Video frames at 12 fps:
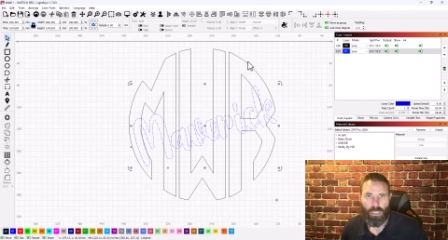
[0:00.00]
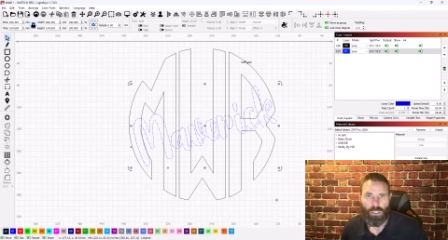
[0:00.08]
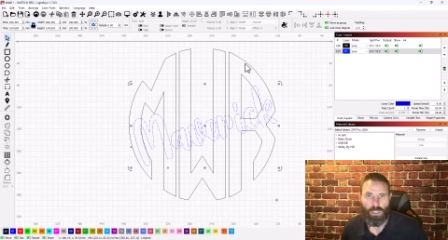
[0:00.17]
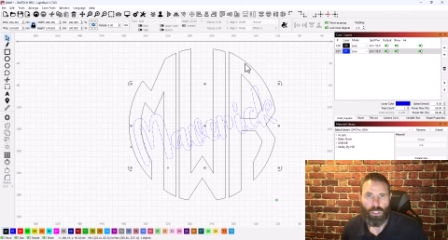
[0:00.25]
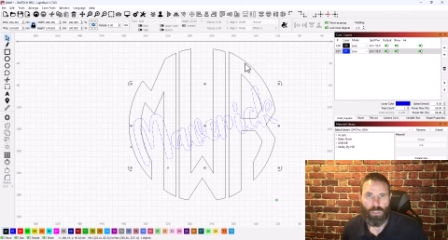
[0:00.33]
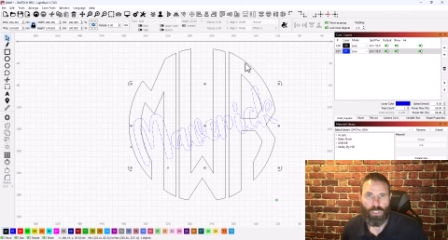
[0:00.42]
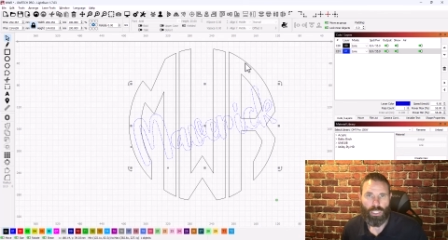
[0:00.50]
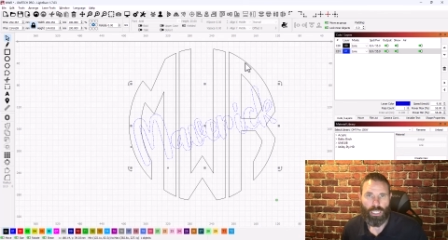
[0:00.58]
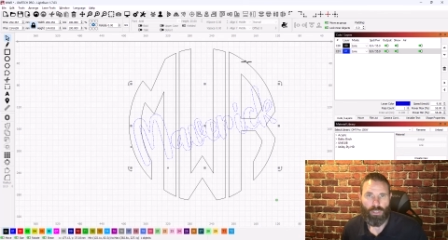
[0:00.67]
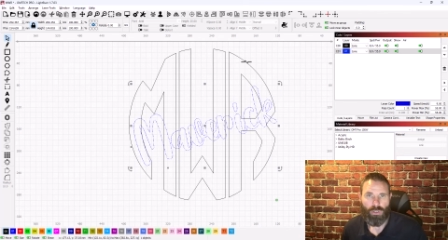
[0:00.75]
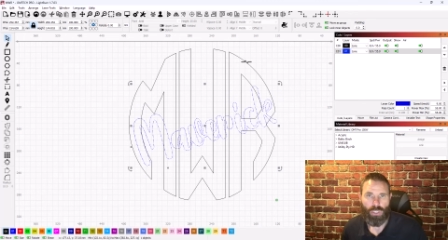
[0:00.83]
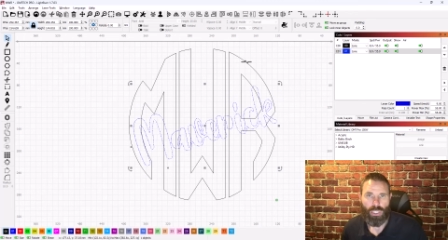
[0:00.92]
So usually
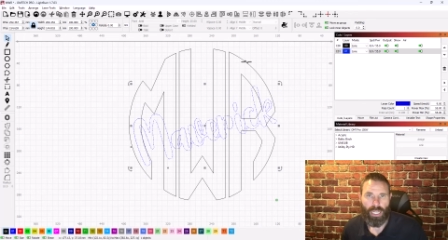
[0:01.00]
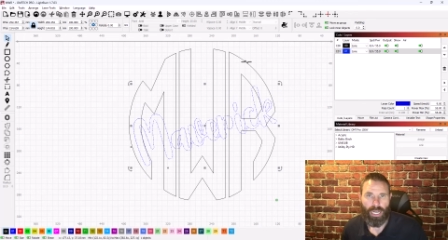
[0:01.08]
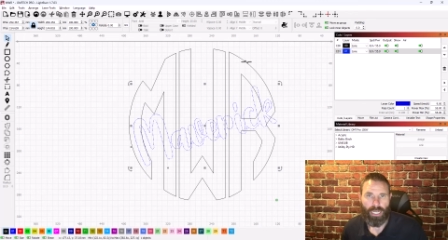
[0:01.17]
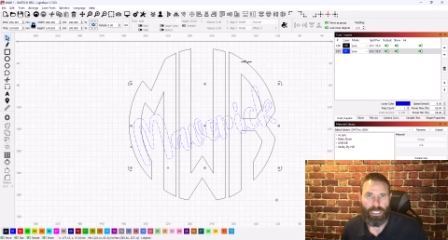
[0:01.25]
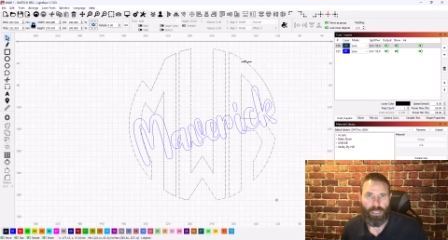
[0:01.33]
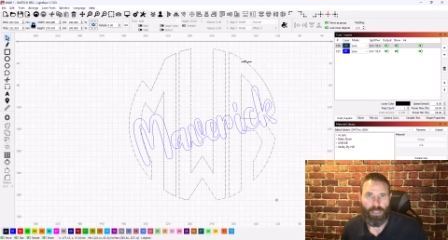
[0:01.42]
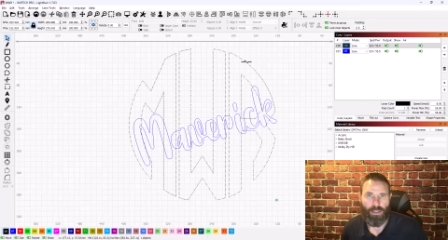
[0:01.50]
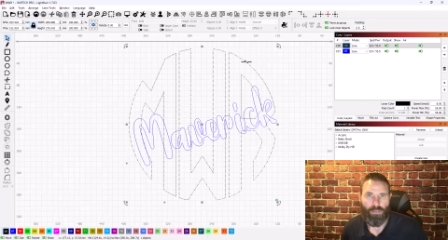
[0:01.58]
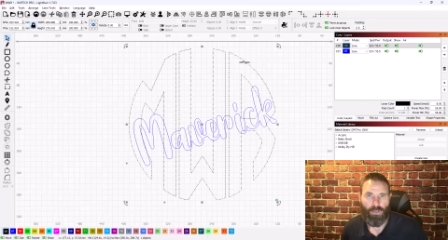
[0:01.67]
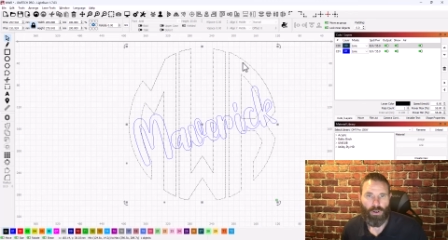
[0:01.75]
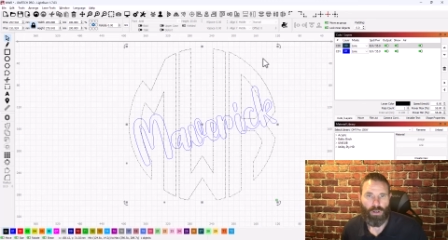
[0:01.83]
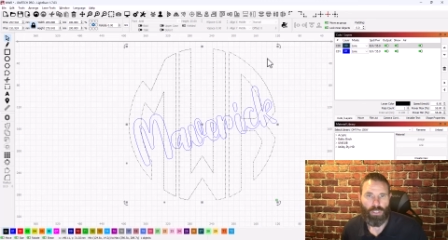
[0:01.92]
you select the
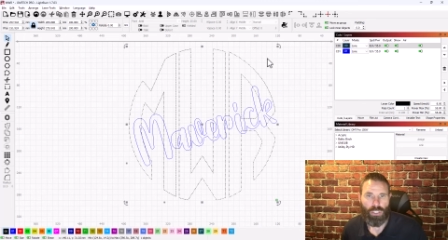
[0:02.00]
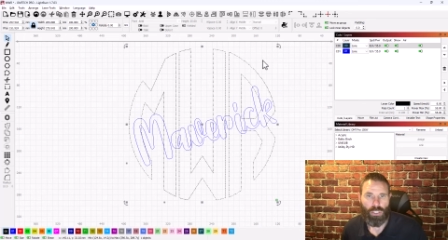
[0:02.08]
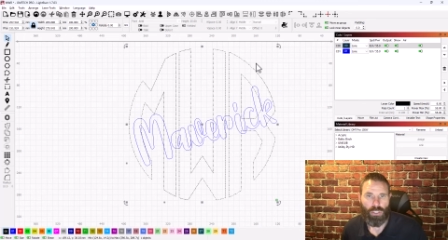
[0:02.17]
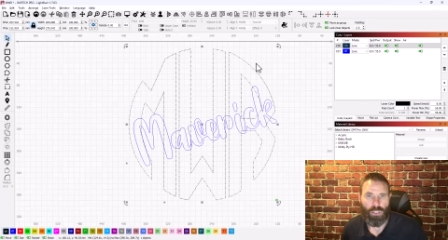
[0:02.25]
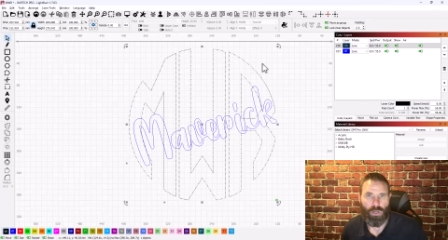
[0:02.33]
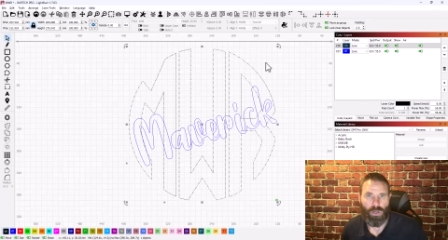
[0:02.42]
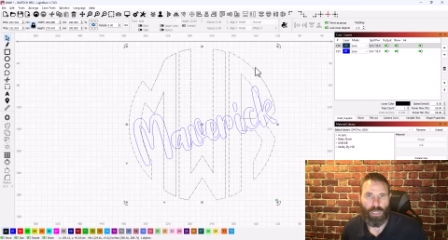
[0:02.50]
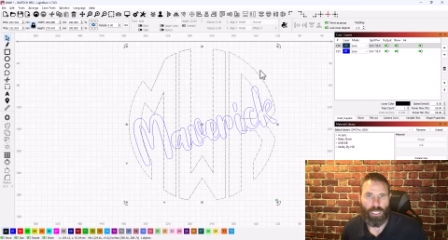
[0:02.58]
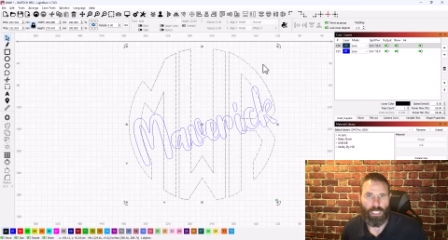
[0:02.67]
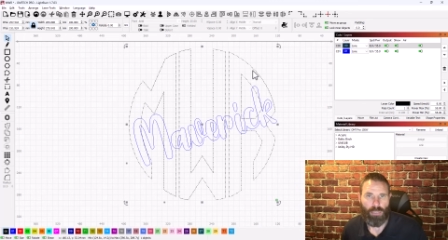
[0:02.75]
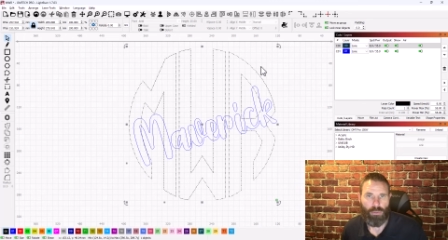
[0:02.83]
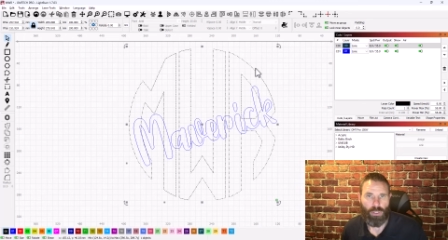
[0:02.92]
first, so you're going to
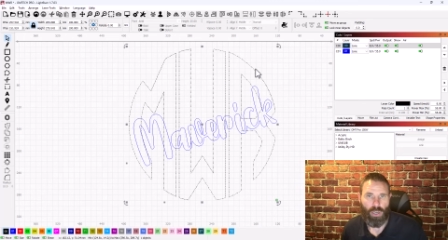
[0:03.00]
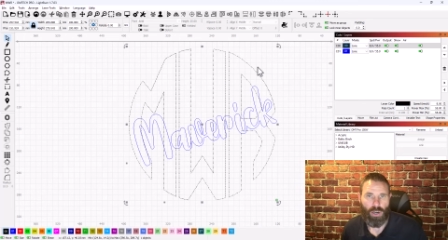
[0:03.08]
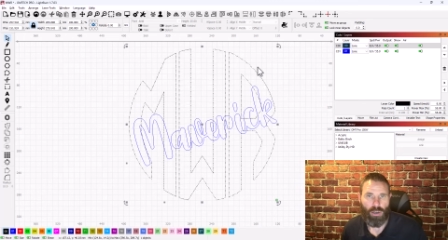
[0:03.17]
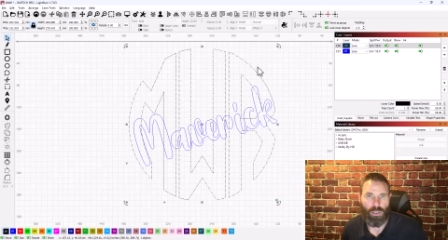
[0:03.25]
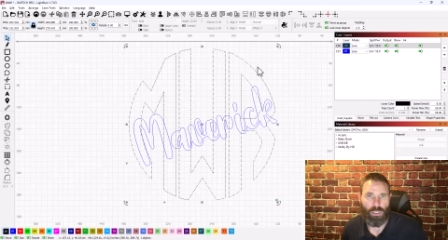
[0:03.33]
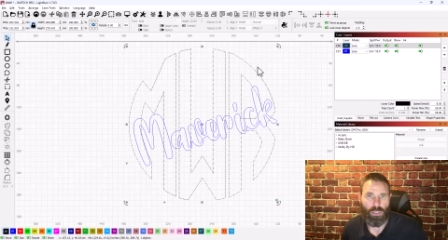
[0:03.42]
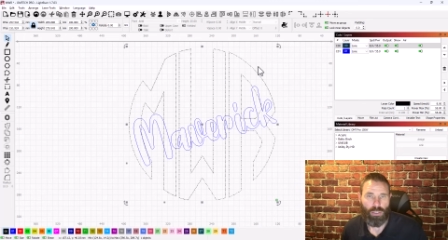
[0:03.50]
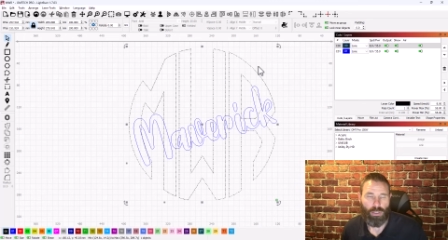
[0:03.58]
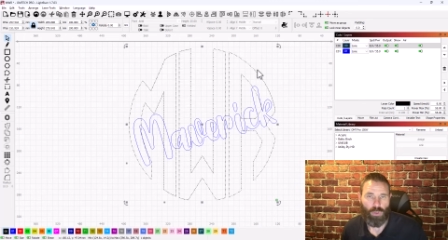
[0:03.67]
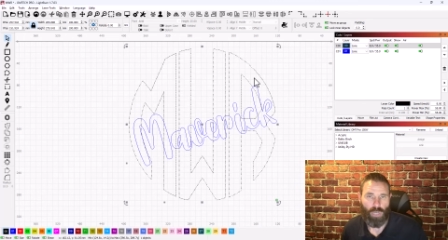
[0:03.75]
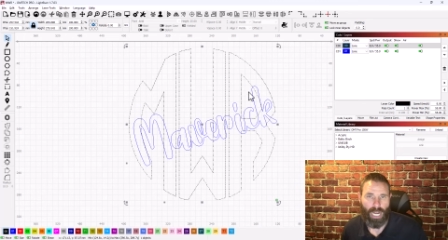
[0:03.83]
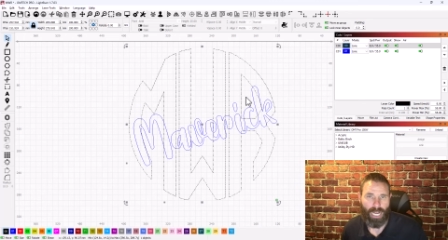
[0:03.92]
subtract
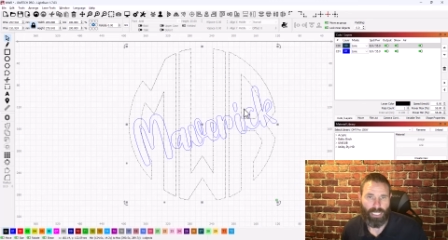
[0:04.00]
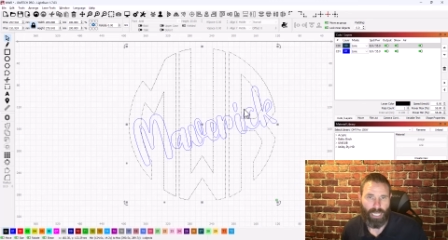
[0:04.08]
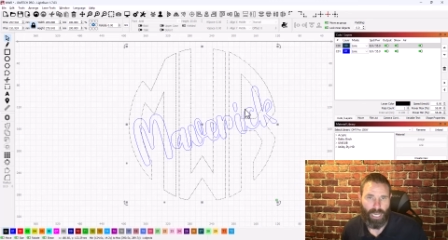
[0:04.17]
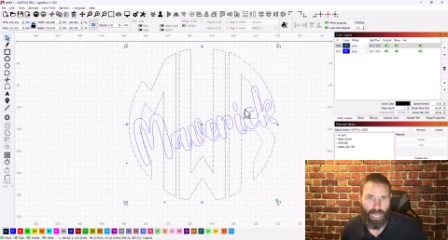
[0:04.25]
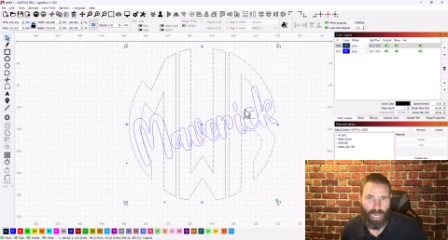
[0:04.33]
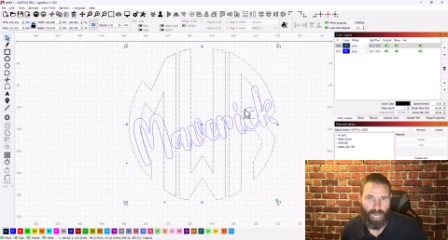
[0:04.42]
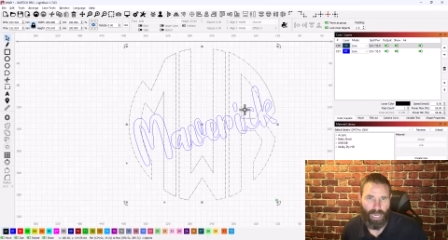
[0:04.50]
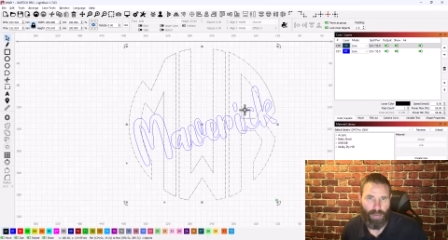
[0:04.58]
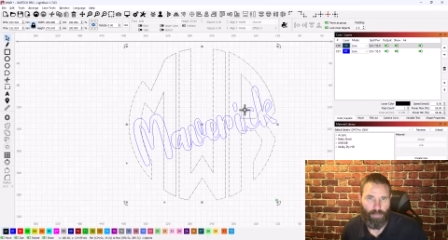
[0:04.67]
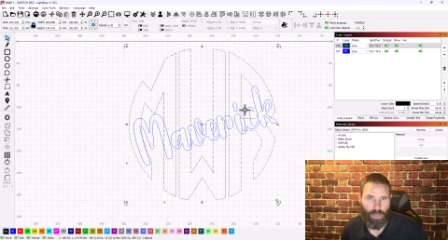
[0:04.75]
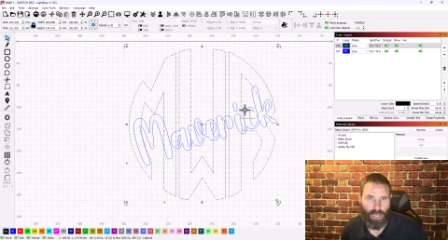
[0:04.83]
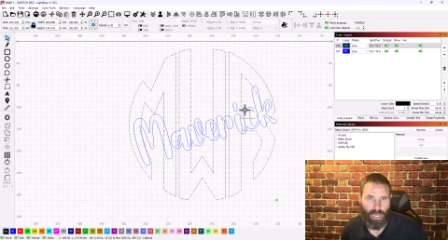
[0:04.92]
subtract A
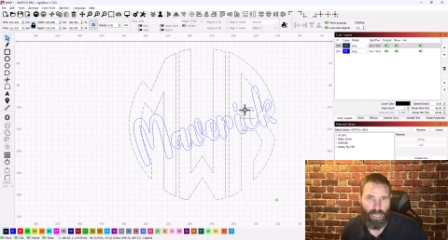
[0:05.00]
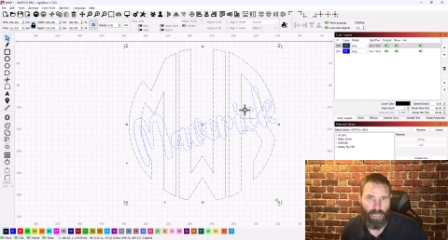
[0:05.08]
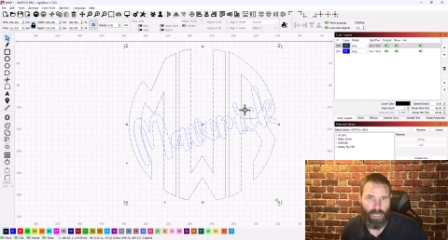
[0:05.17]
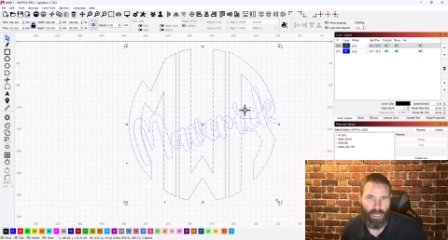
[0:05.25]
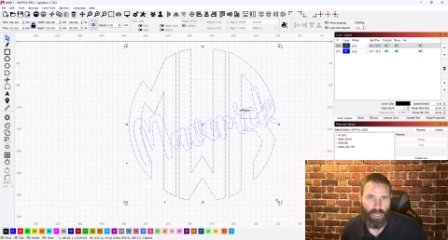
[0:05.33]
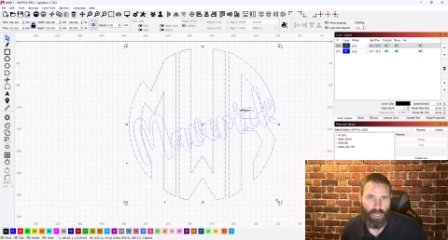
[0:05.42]
and B,